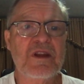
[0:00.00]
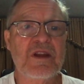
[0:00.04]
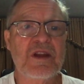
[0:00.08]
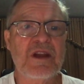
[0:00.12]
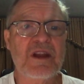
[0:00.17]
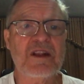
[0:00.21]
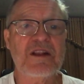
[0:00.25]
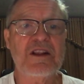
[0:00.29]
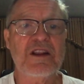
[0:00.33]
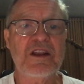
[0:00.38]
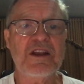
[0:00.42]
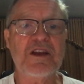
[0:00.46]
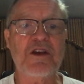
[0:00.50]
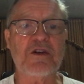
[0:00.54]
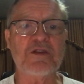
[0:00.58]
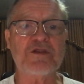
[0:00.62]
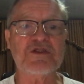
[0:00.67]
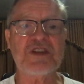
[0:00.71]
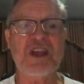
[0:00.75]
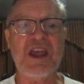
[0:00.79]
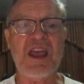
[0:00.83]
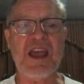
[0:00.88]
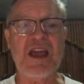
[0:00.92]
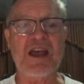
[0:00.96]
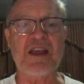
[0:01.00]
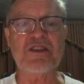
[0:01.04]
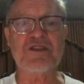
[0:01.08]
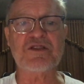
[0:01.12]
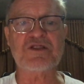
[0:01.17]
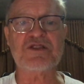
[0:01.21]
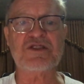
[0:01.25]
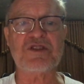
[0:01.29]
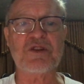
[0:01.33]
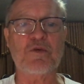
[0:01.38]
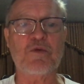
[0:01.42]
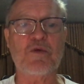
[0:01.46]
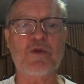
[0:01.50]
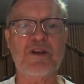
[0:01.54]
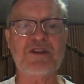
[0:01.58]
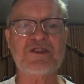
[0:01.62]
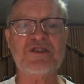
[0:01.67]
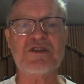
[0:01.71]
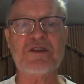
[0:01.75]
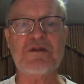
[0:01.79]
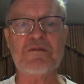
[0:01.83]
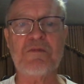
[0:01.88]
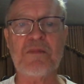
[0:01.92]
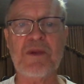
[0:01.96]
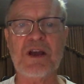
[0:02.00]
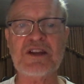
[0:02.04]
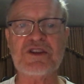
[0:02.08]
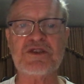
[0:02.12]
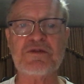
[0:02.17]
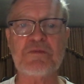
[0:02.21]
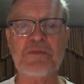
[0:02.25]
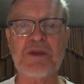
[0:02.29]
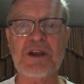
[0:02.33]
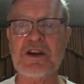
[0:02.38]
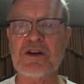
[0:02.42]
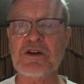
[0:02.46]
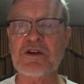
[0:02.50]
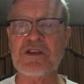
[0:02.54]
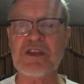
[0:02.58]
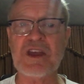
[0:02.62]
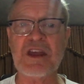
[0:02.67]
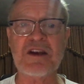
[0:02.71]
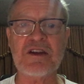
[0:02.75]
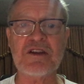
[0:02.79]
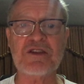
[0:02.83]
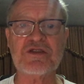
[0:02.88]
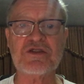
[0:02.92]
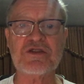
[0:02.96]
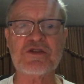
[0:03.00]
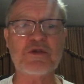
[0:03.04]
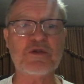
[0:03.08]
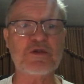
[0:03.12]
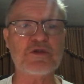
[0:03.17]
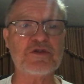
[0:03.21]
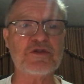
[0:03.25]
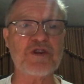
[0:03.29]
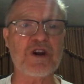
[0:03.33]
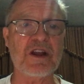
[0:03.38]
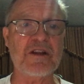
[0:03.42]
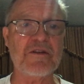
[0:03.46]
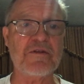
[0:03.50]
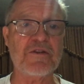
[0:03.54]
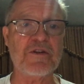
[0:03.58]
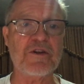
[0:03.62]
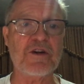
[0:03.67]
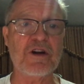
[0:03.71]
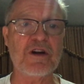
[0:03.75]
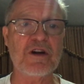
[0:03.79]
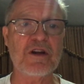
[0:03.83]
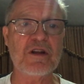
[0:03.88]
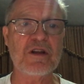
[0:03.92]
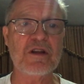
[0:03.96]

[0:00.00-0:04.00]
In Leo's hands, it wasn't much bigger than a screwdriver.